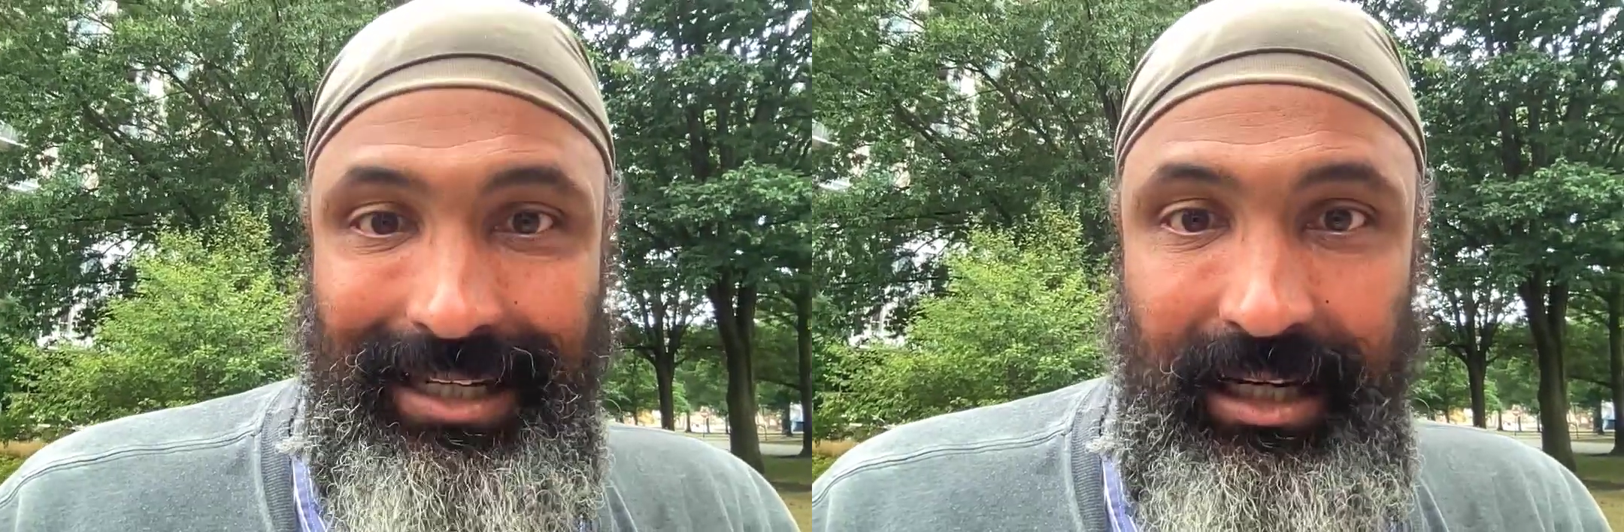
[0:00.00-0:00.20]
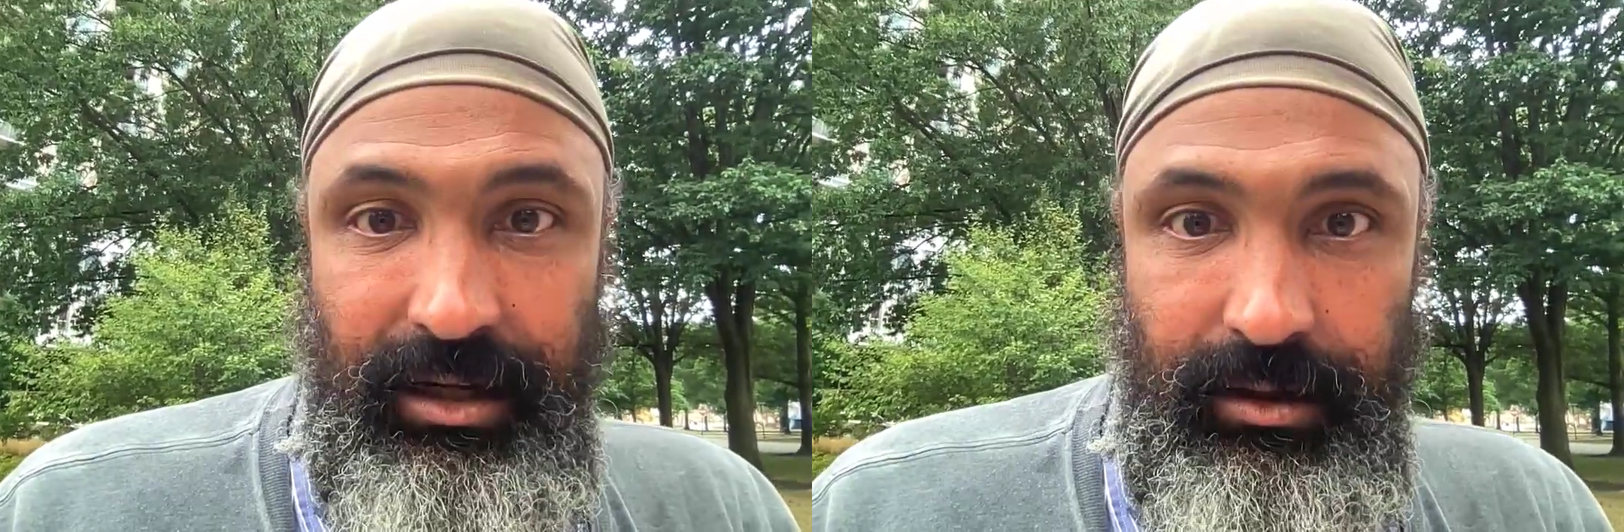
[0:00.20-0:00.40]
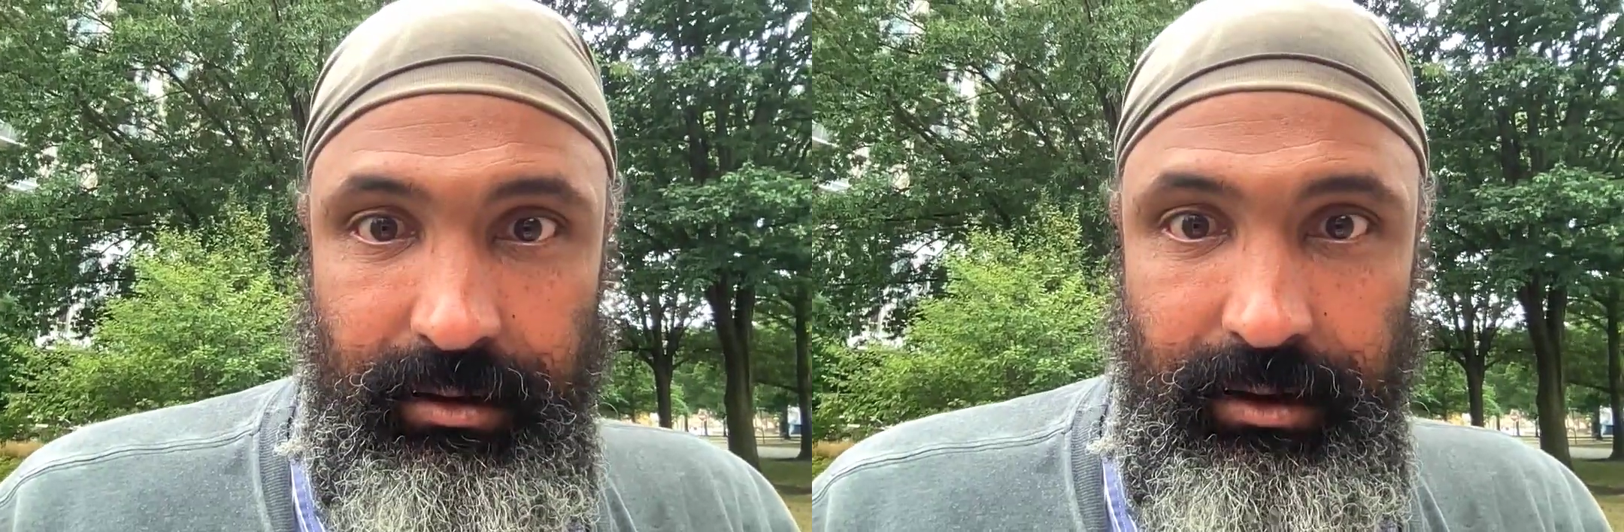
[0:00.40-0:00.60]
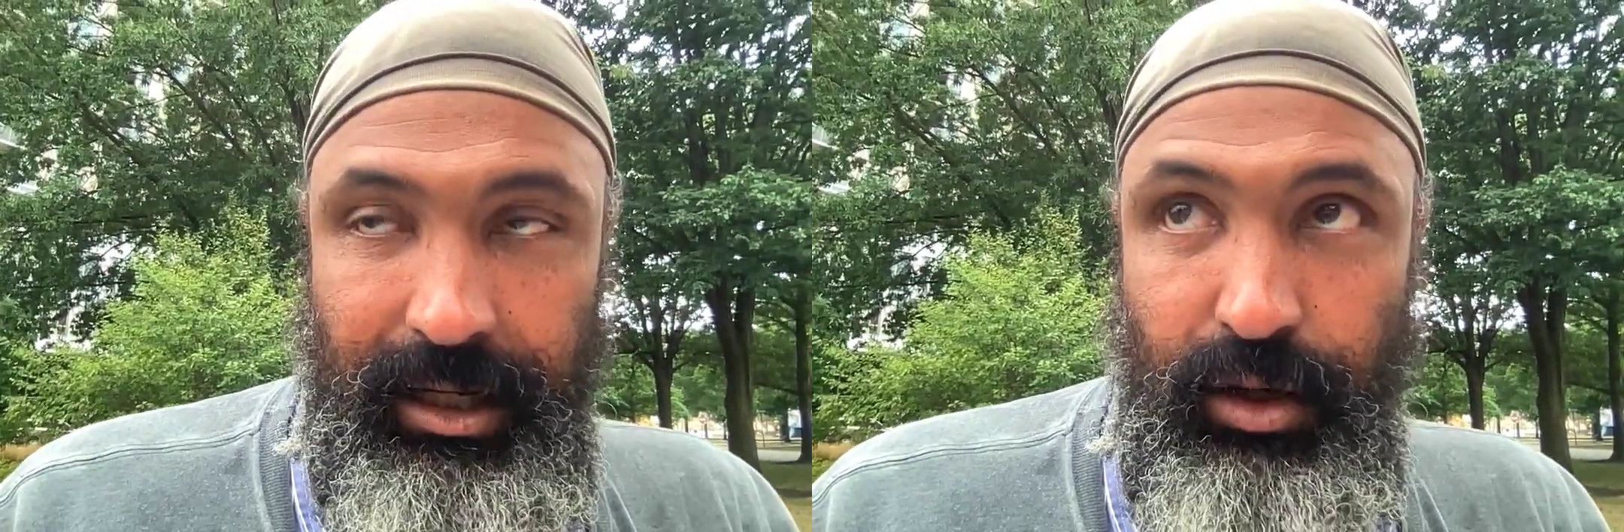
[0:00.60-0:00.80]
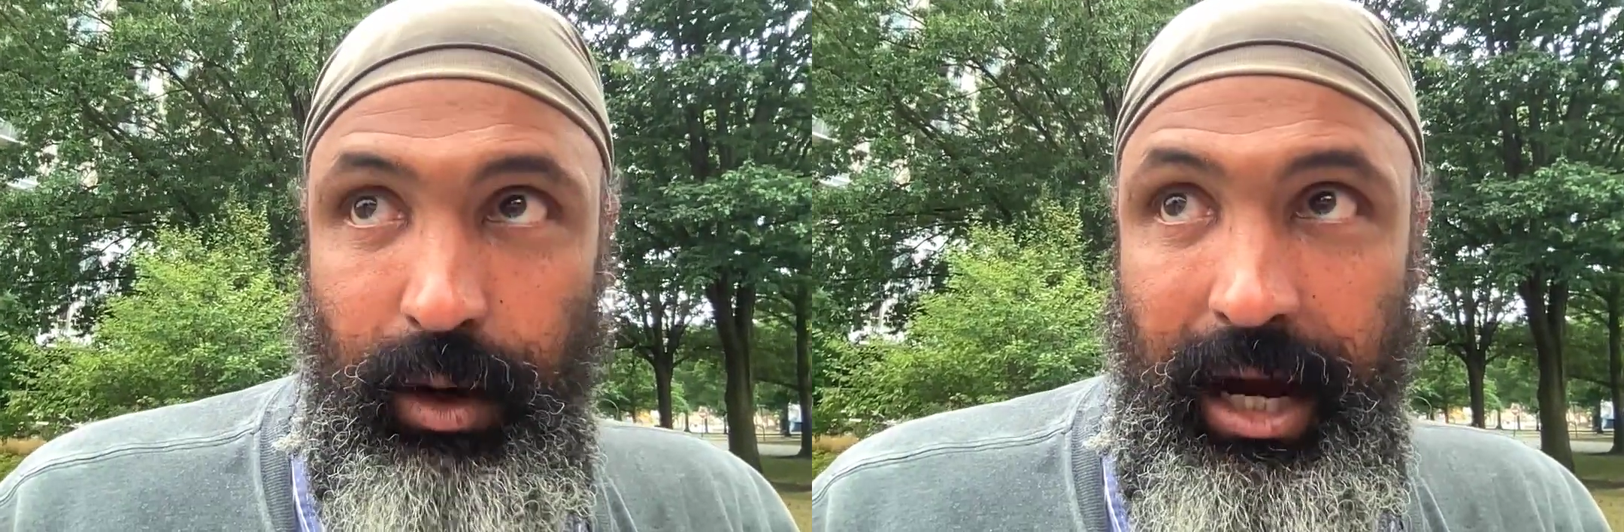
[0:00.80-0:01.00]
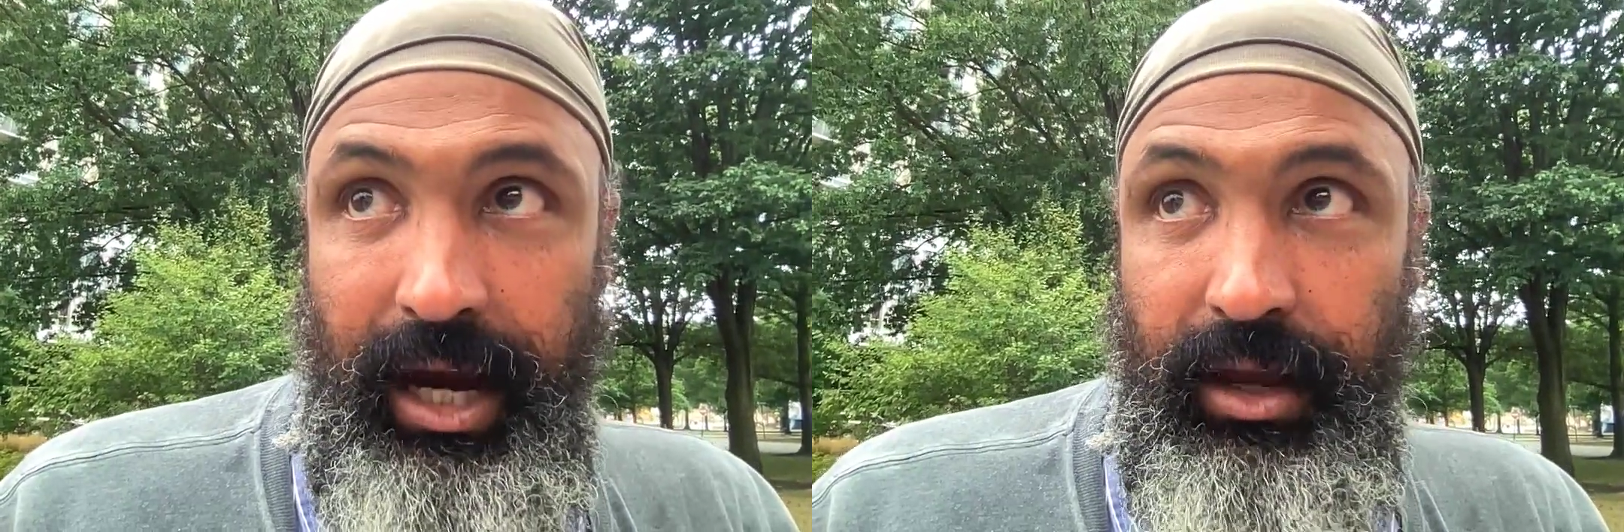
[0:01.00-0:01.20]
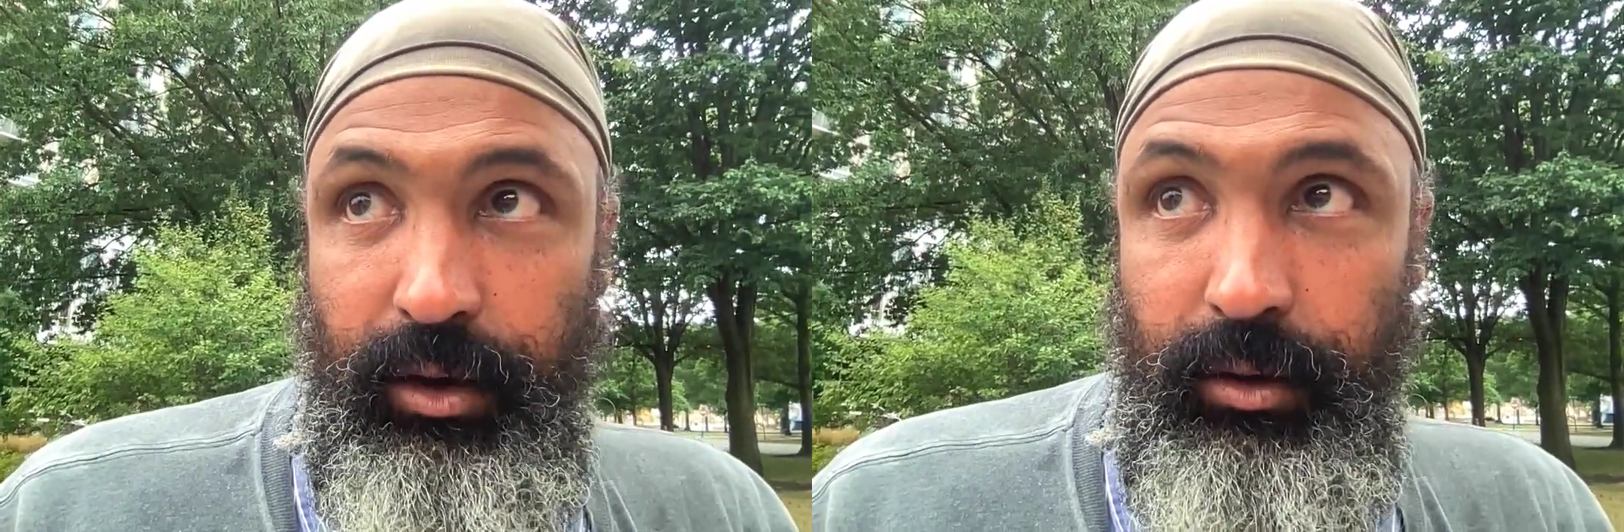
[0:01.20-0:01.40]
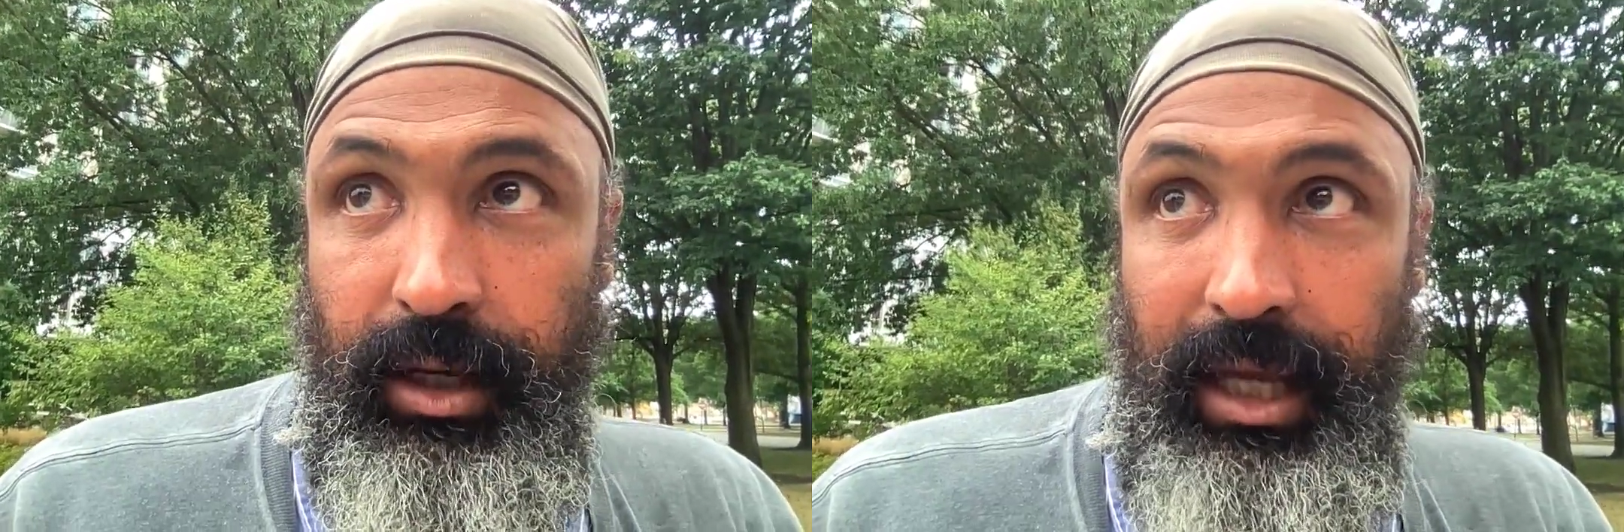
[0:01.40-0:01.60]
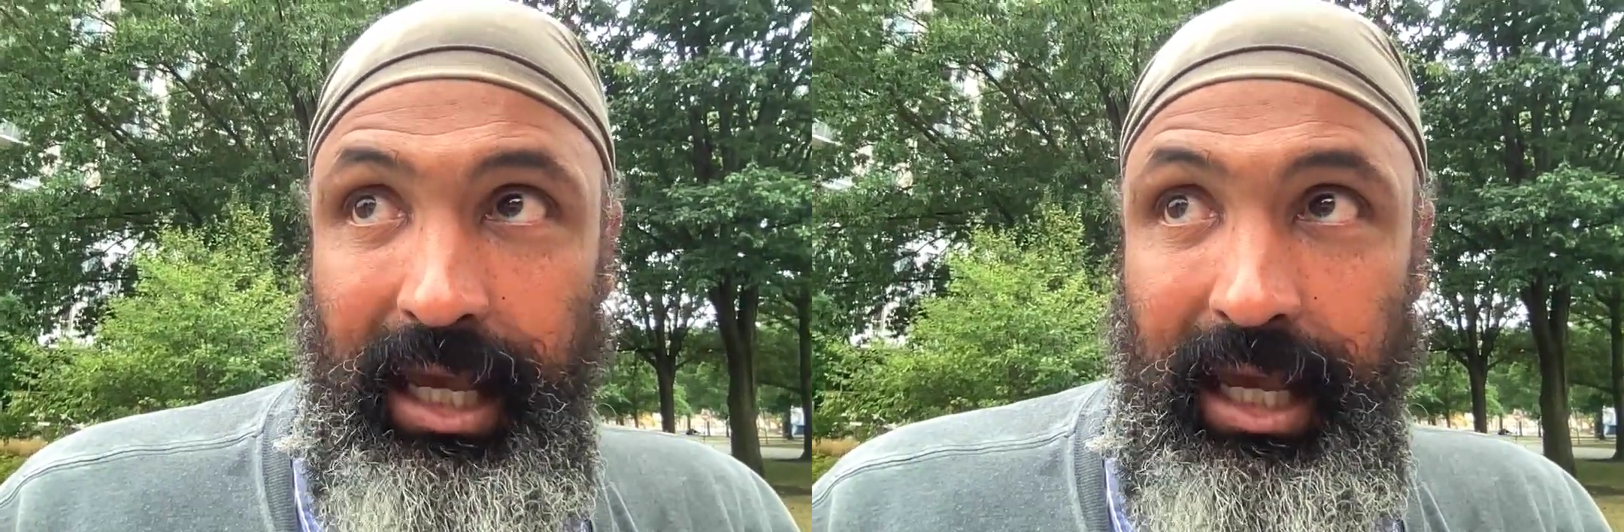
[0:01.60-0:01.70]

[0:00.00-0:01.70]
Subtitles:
here in Ohio.